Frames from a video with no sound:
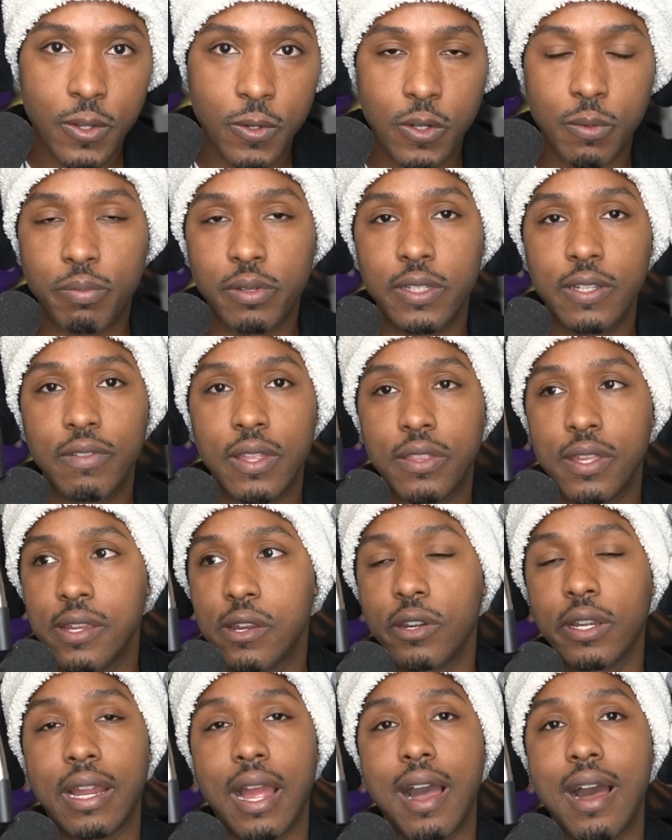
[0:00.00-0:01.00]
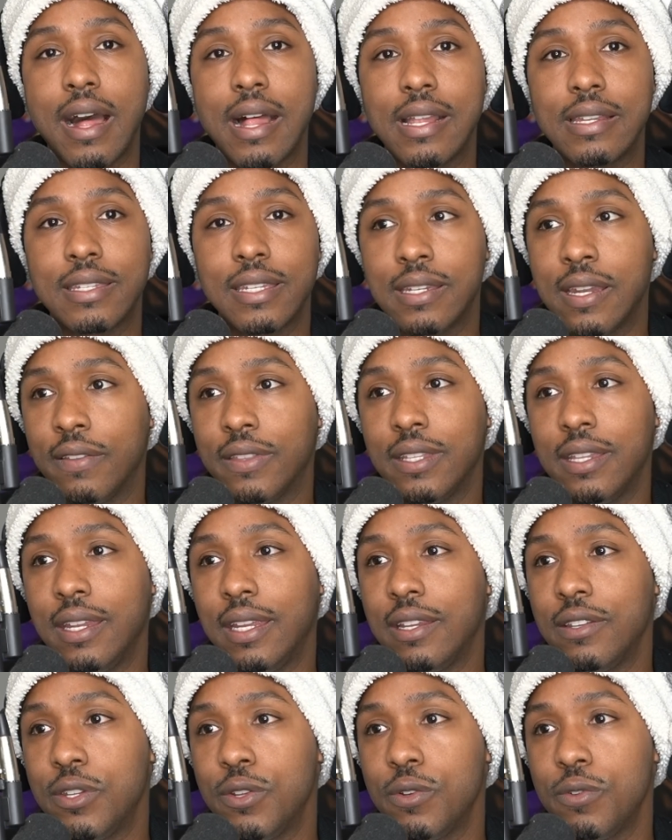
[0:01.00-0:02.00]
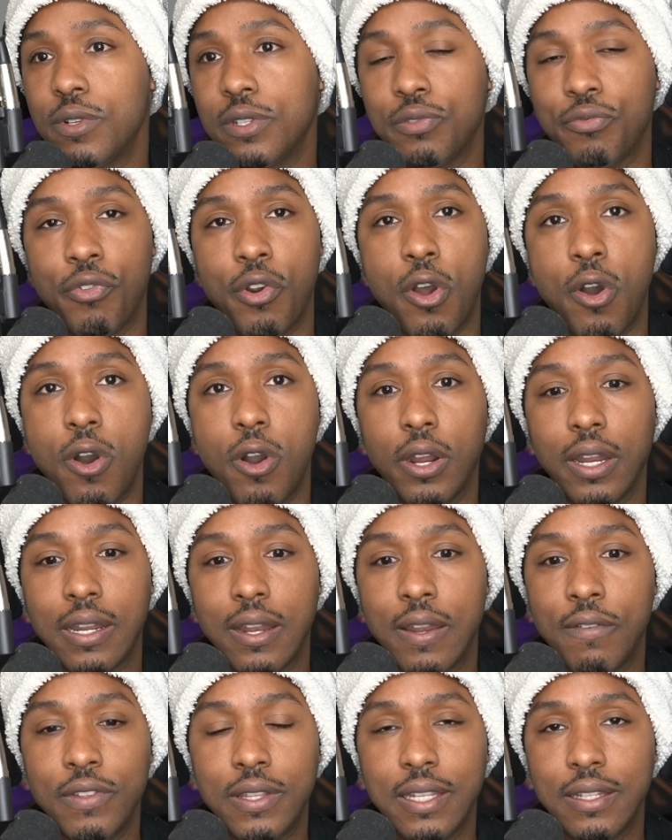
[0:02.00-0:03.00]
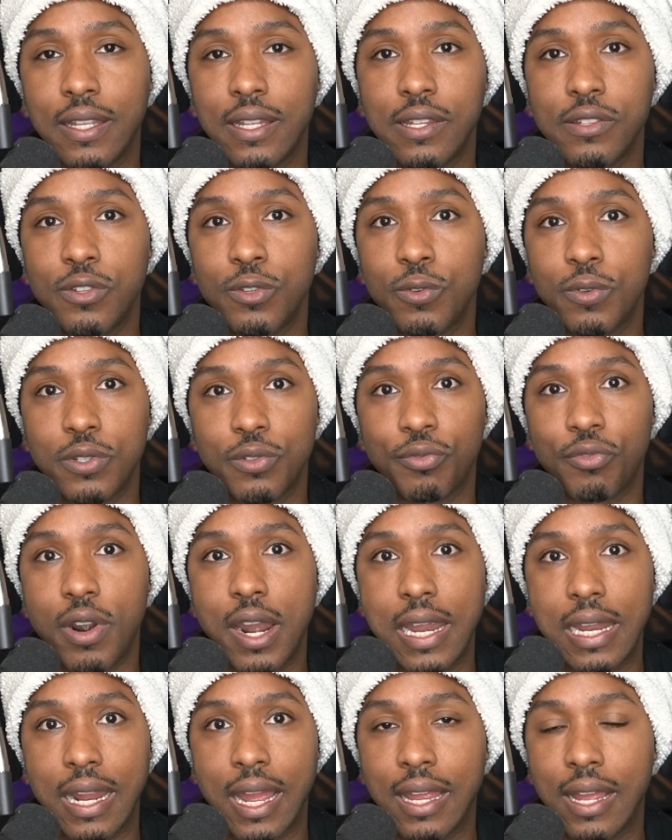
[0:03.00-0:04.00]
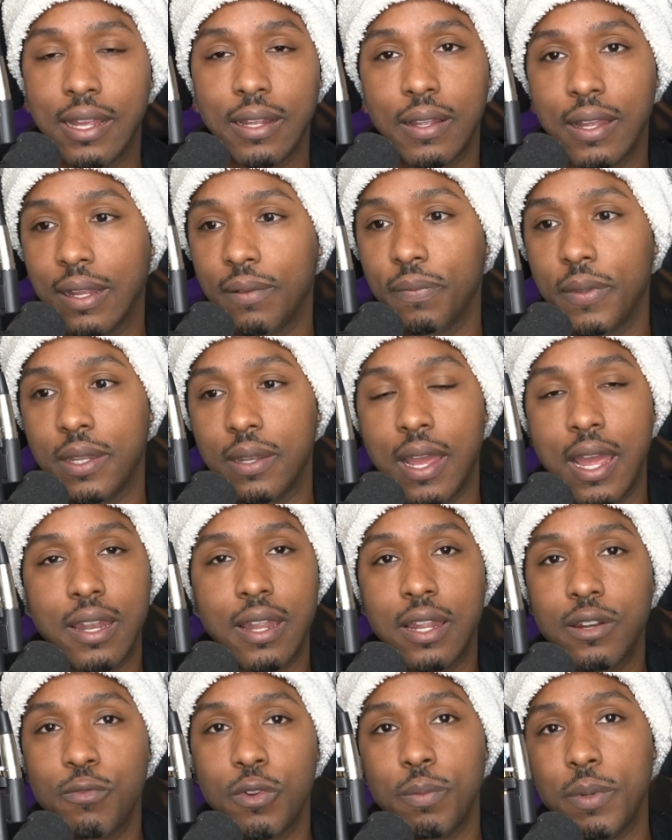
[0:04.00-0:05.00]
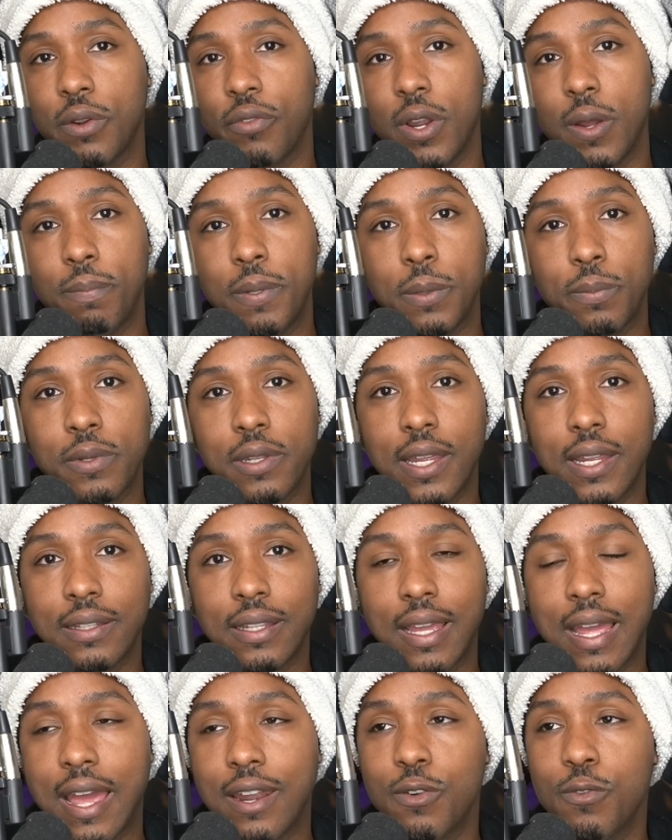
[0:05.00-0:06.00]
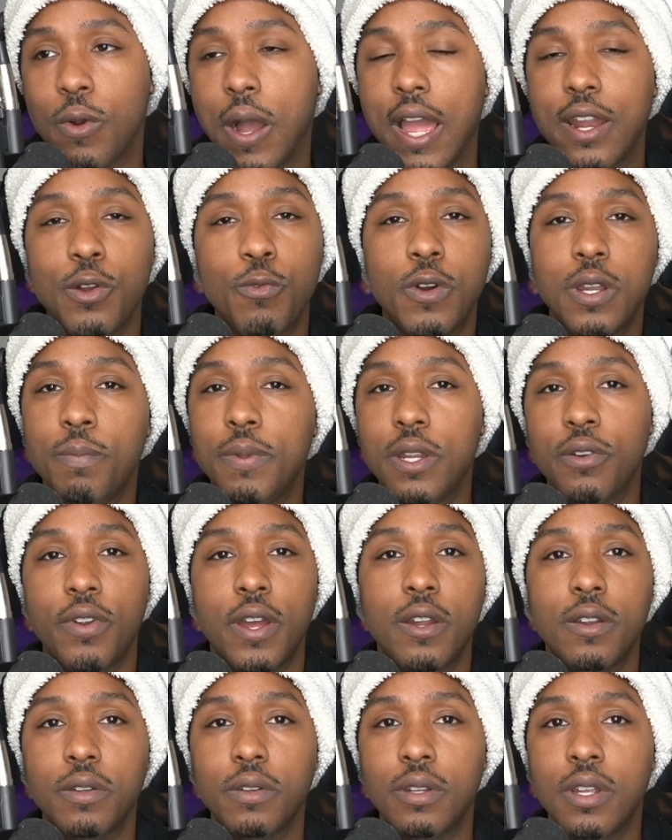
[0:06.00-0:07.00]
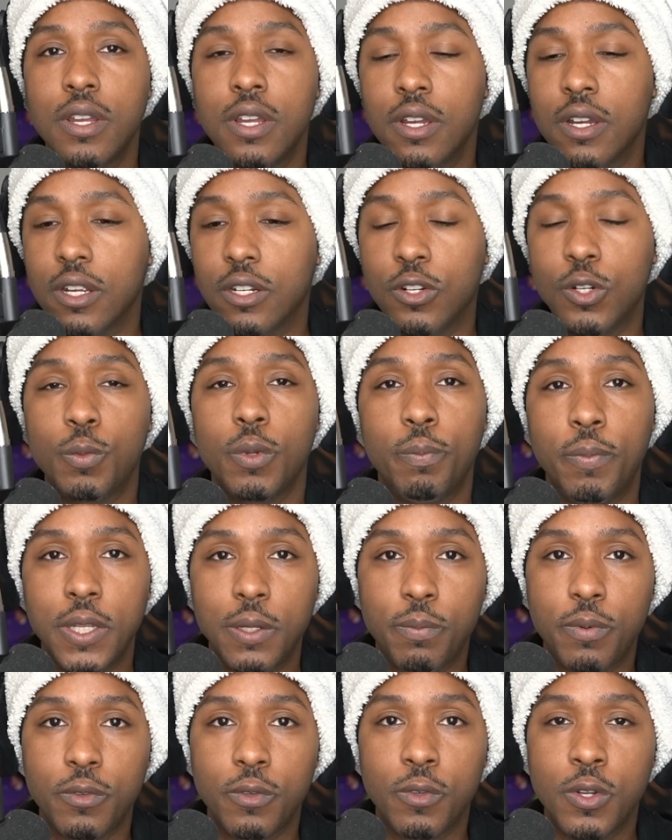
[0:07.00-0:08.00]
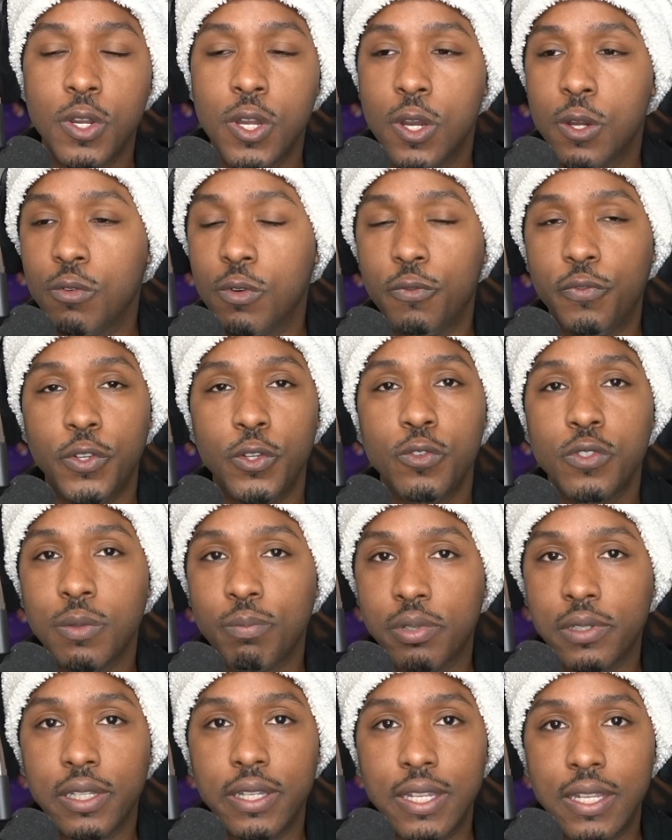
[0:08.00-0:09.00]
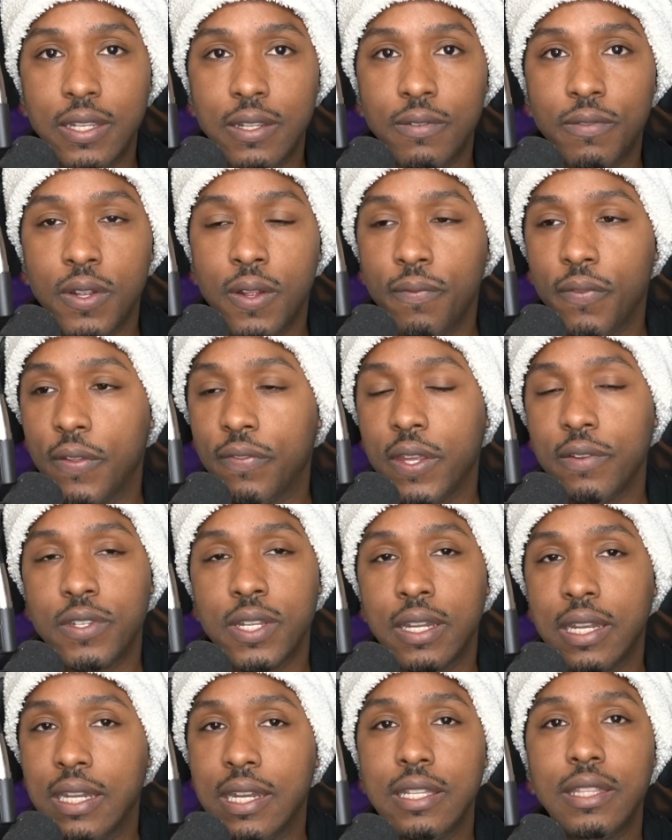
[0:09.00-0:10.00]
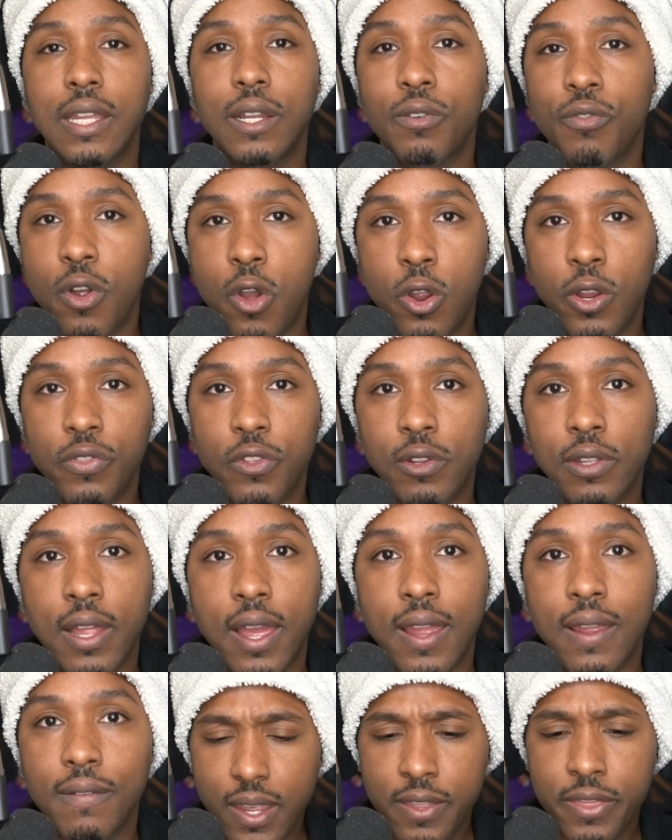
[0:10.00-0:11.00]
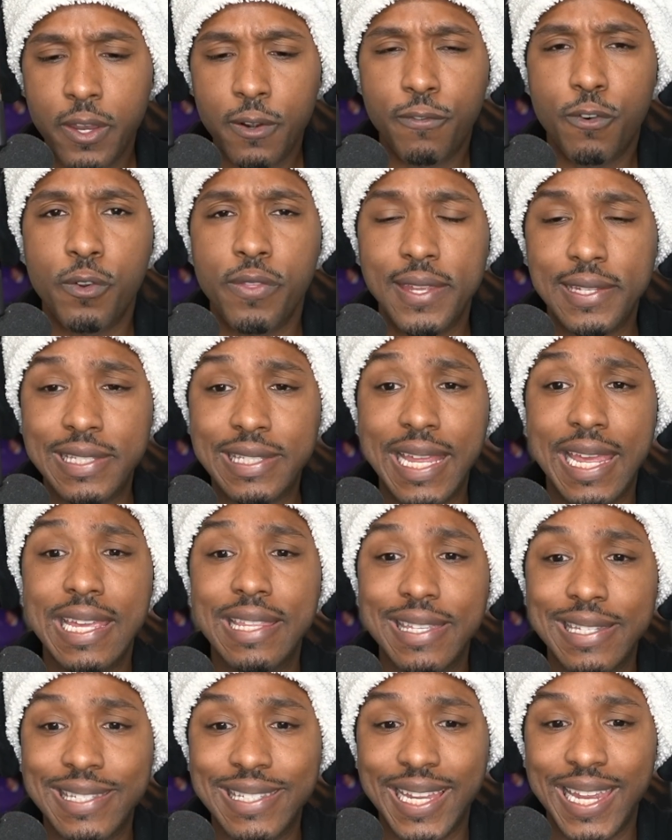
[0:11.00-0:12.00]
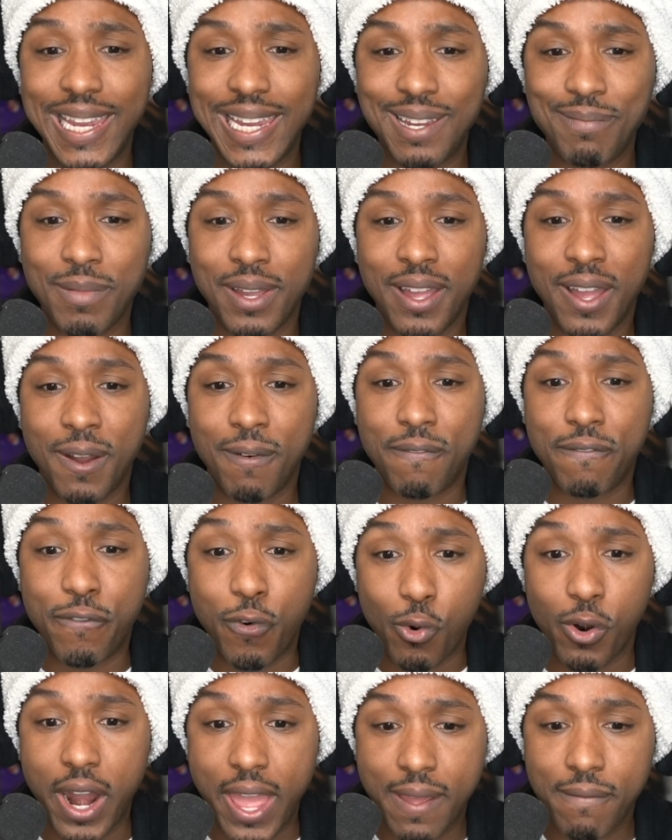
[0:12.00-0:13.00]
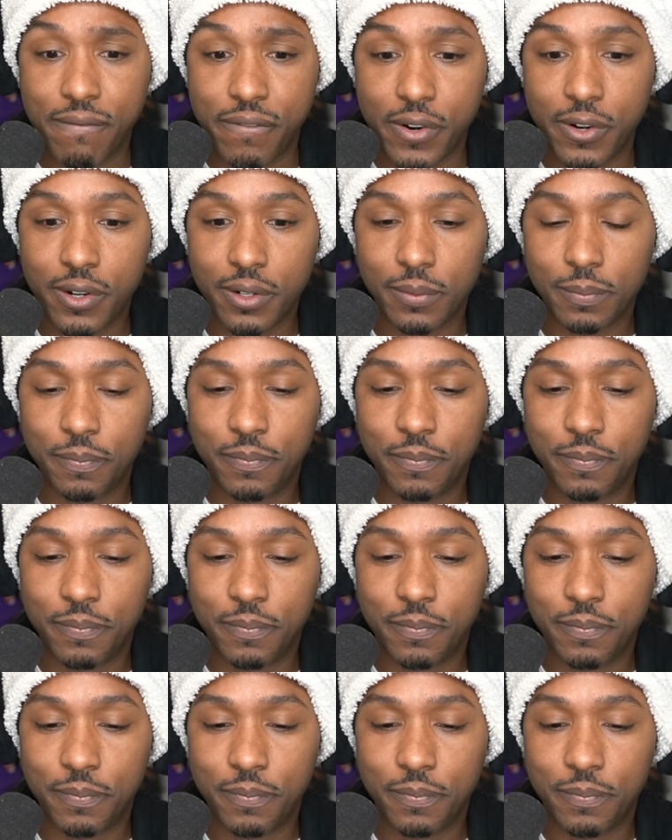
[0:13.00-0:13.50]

who believe that they are gods and nothing they can do is wrong and everything that they do is right. I don't want to be around people like that. I don't want to be around a group of people who refuse to believe that they've done anything wrong in their life and therefore they stay the same forever.